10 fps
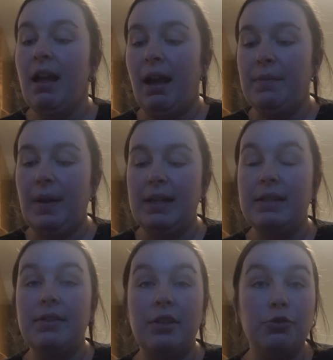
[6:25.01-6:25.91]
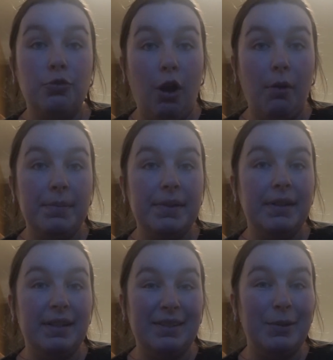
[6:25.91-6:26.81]
I find that Drops,
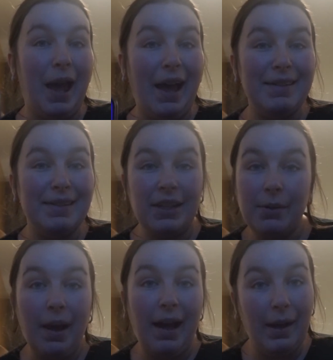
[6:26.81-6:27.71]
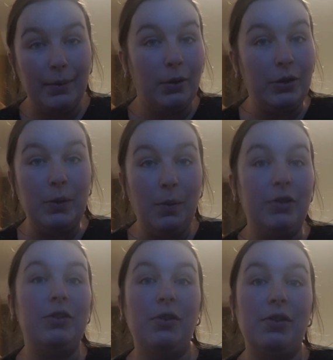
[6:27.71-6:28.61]
because it will ask you how long you
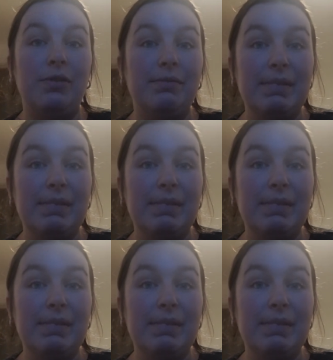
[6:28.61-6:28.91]
want your